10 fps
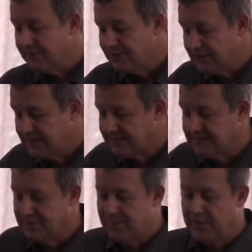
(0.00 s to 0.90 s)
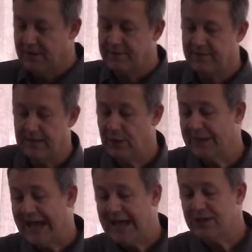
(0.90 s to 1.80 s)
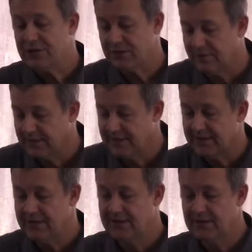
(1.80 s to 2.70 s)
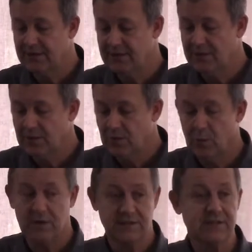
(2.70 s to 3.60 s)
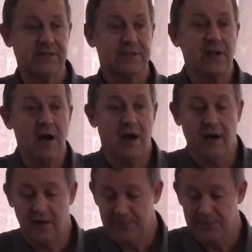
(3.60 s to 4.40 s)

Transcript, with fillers: of Jesus' birth and the location of it was a star,